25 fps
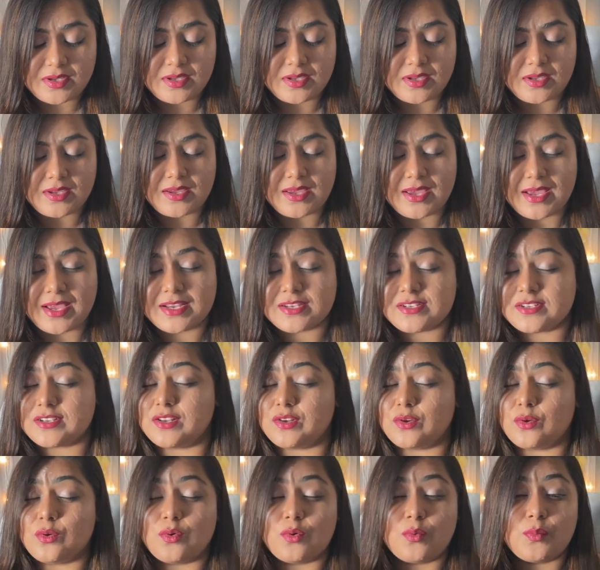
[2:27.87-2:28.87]
at a
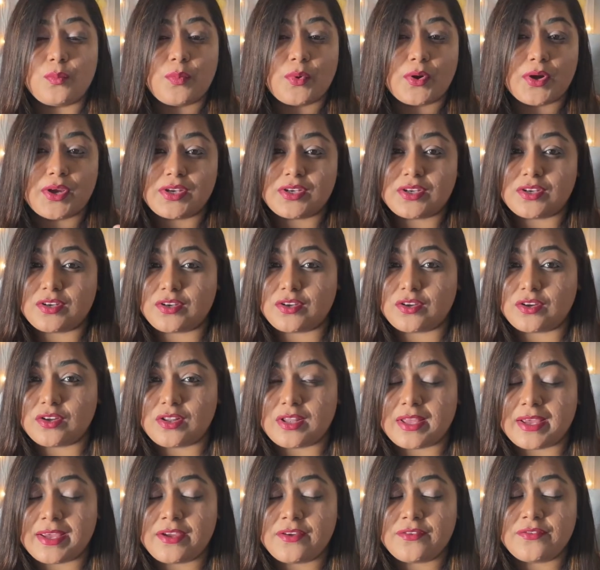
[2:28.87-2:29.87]
low point in
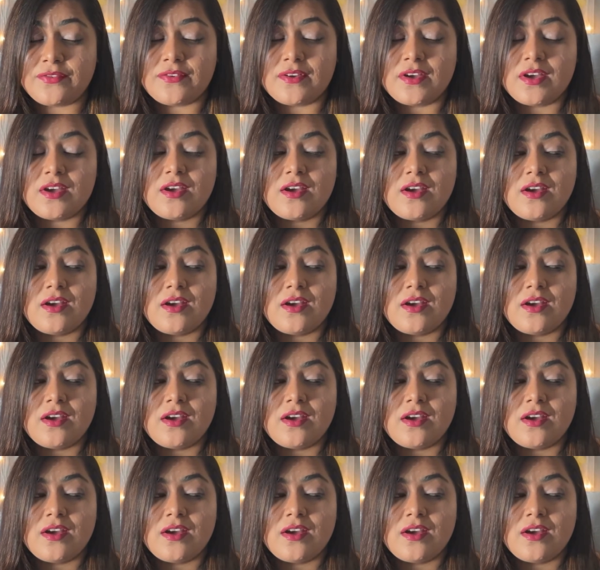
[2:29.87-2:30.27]
your life.